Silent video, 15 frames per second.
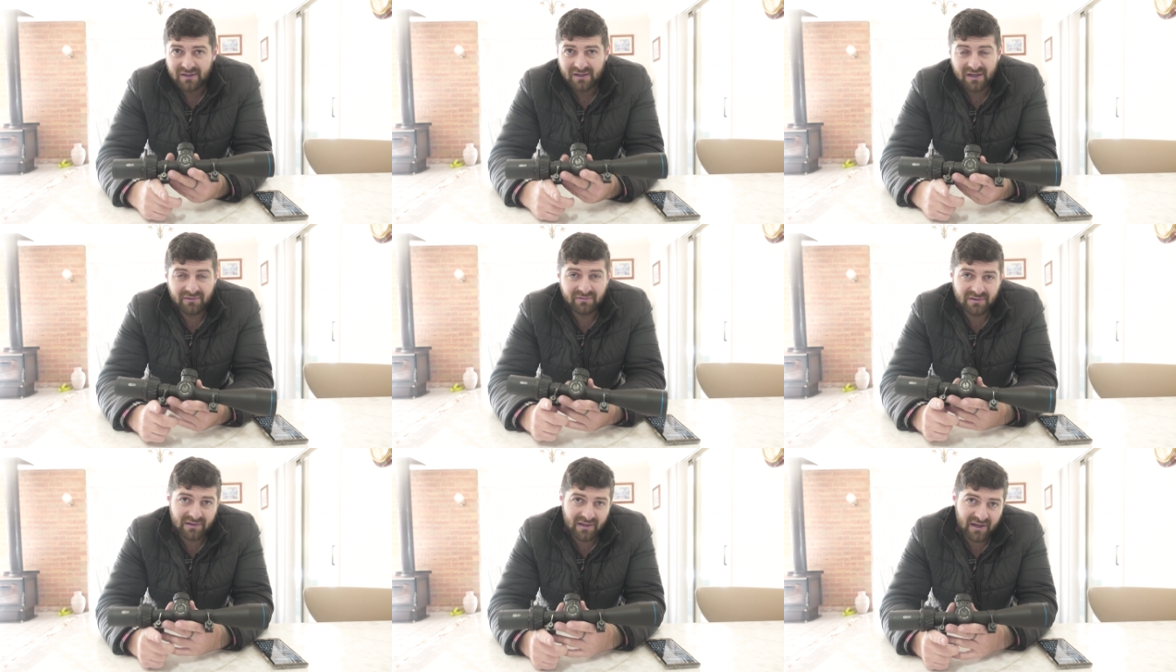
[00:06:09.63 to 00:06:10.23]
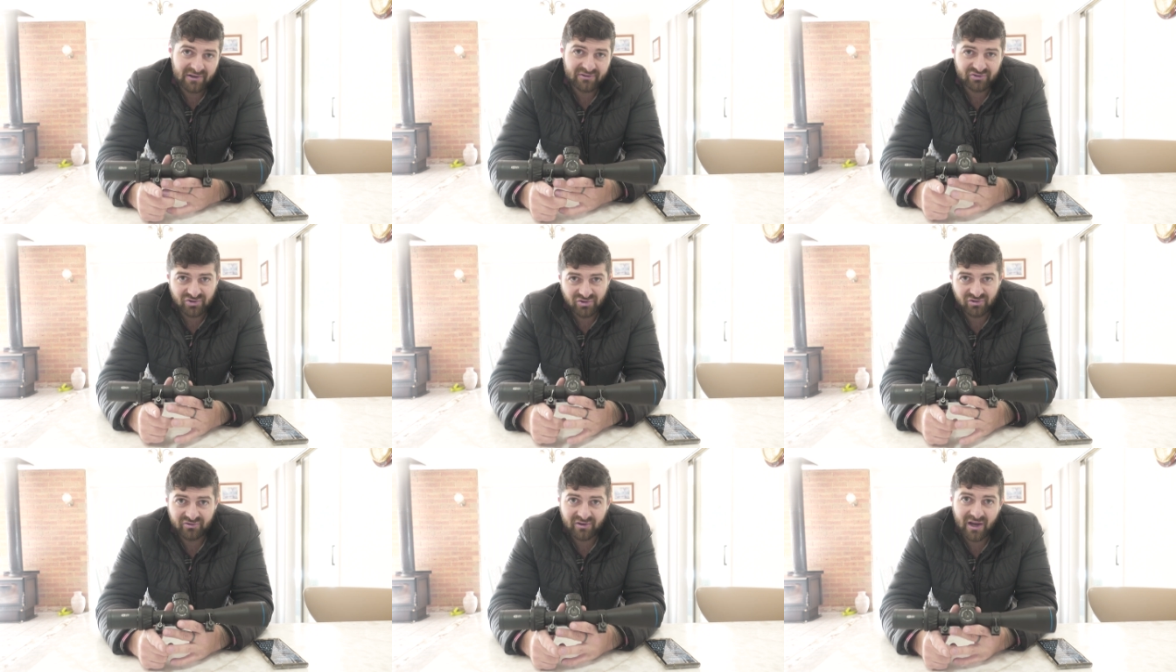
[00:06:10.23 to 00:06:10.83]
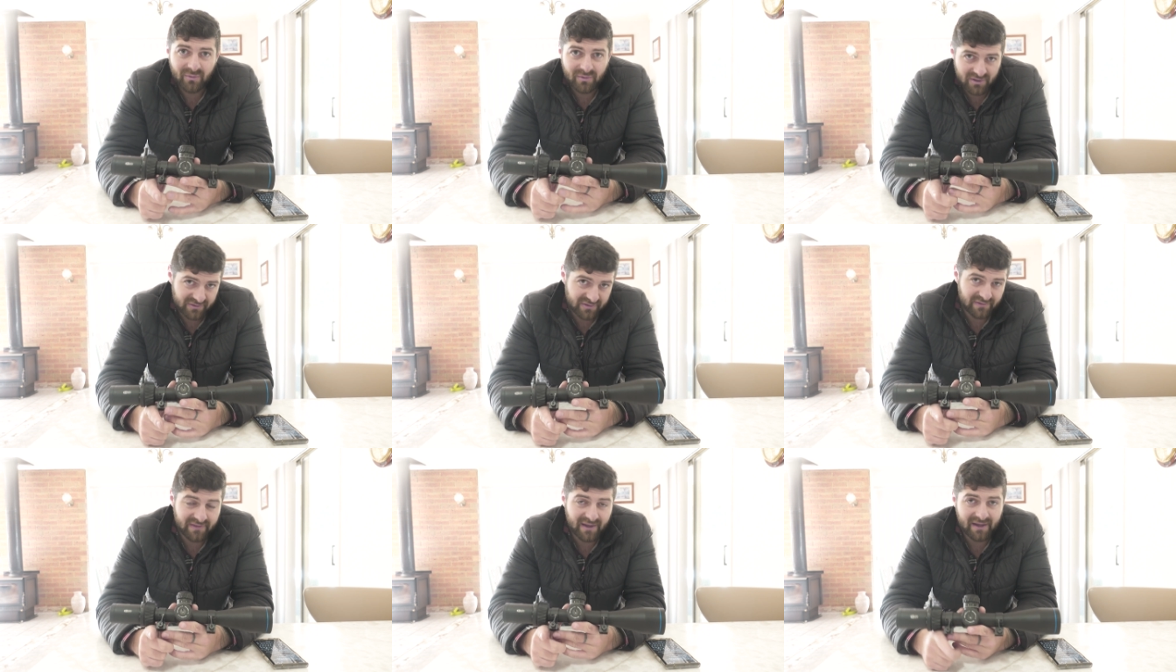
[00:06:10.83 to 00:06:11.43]
Even last Tuesday when I
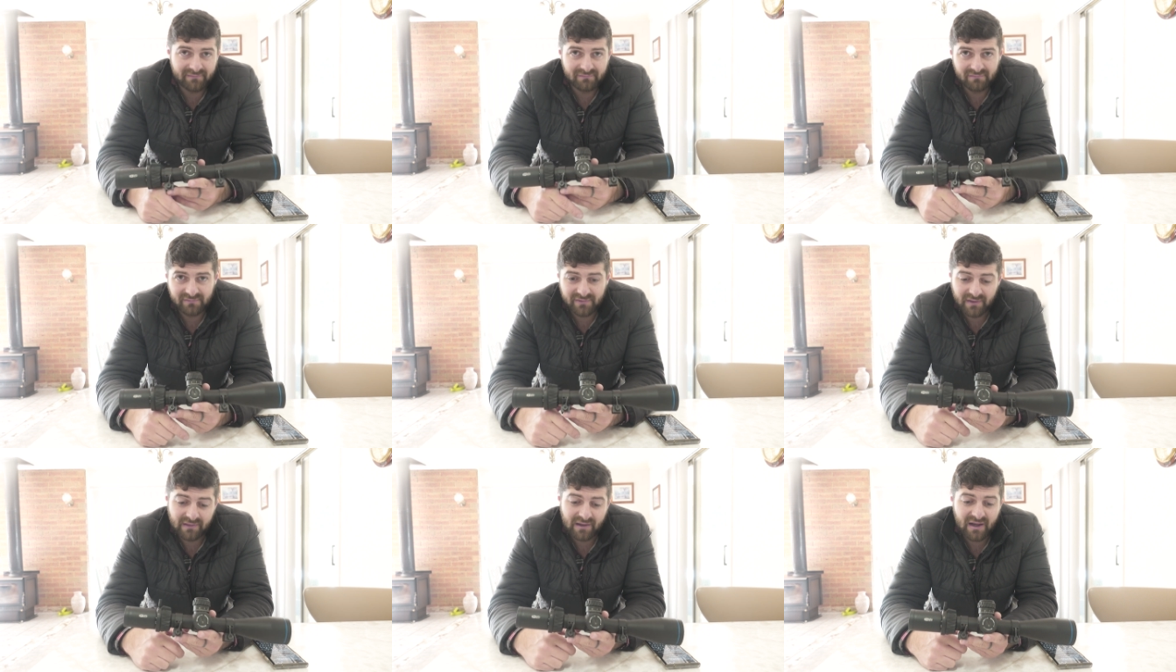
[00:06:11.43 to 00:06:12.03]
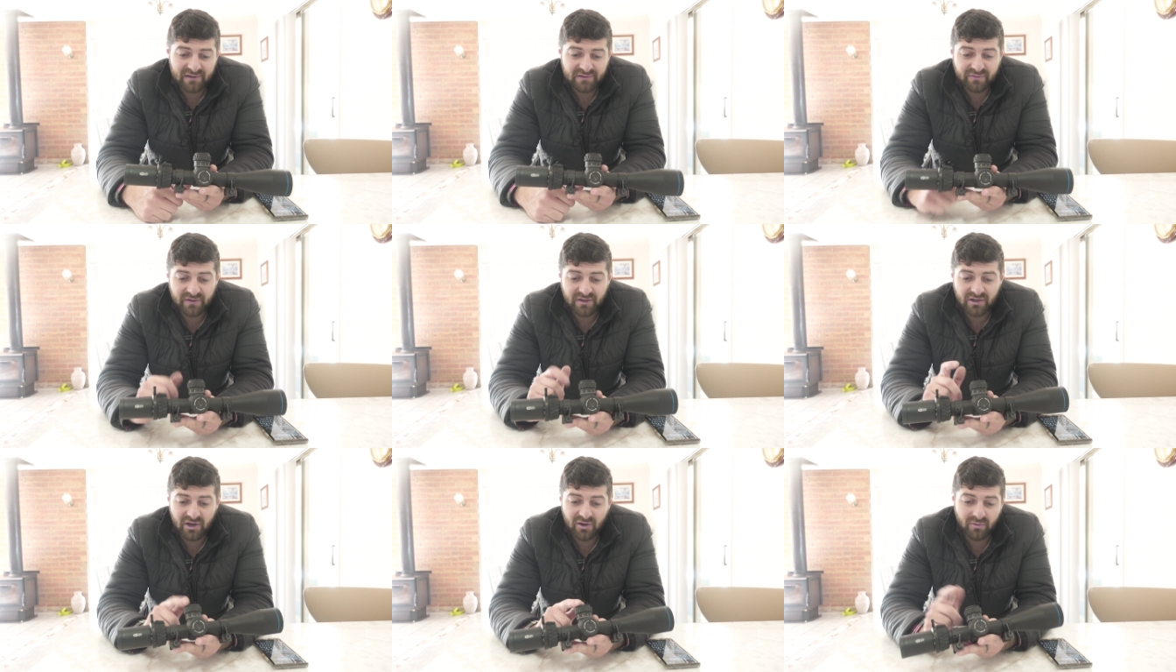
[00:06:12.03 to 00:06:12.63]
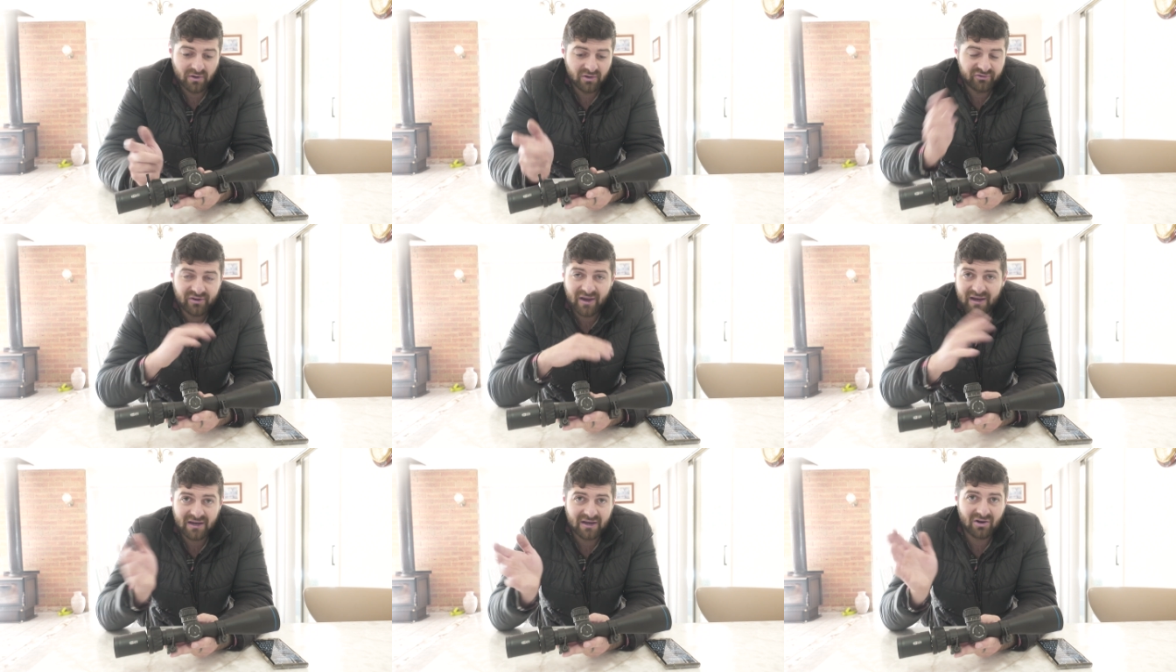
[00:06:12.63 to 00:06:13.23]
did the last video where I was
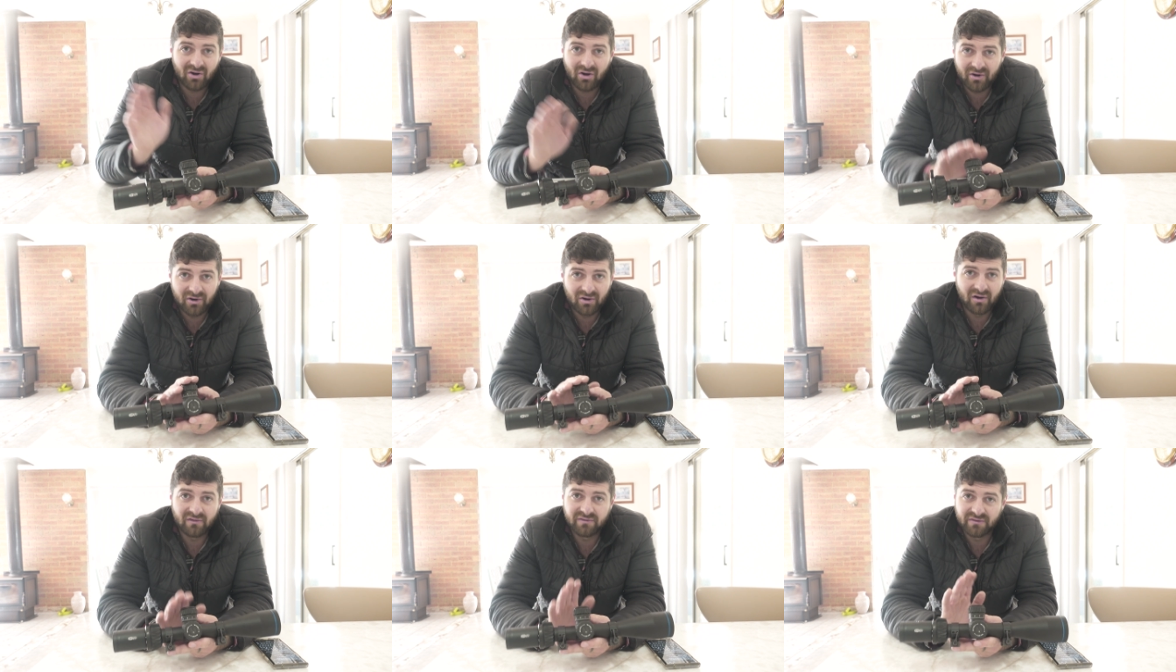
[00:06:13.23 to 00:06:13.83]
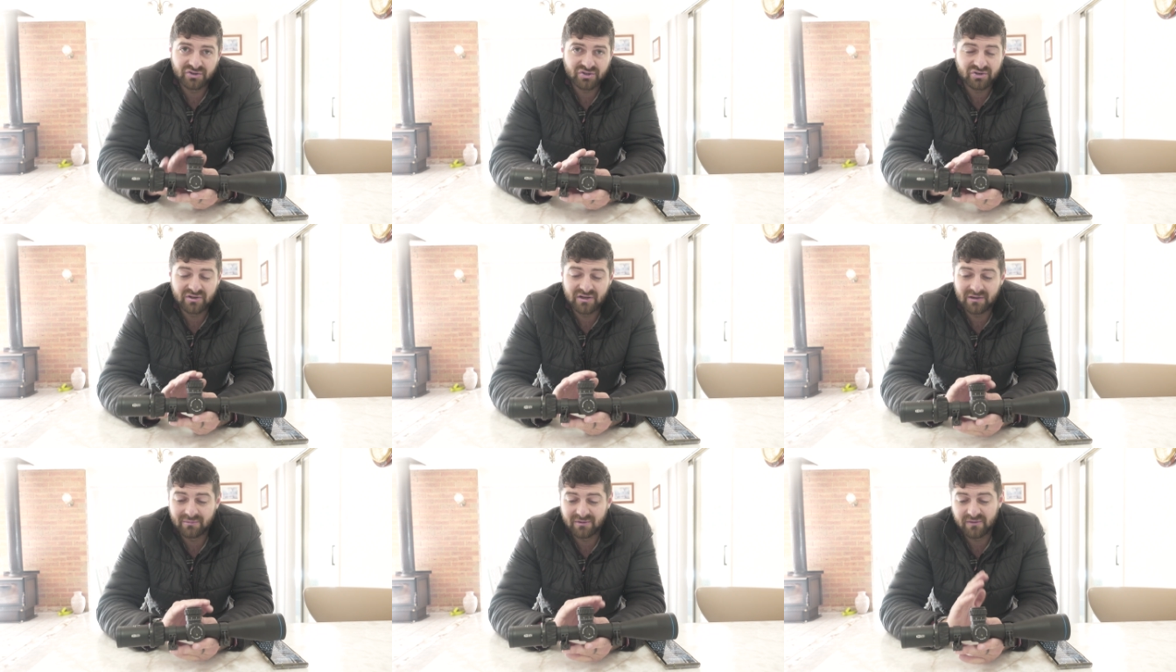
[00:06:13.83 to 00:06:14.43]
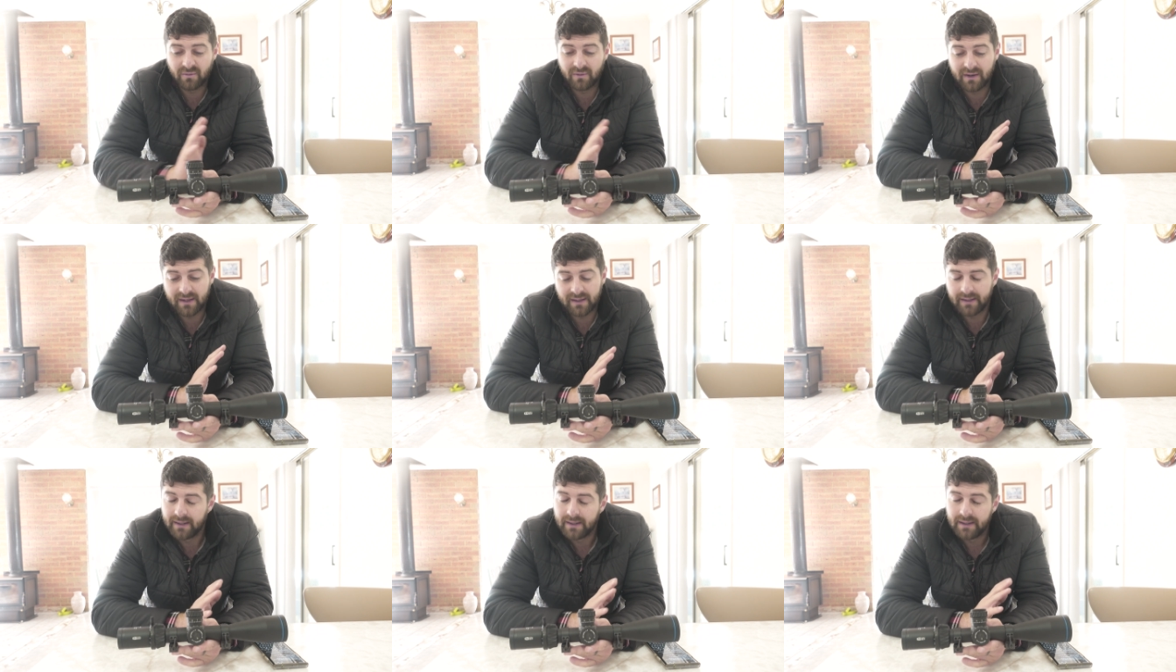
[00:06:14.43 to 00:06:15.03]
taking it on and off and shooting in between,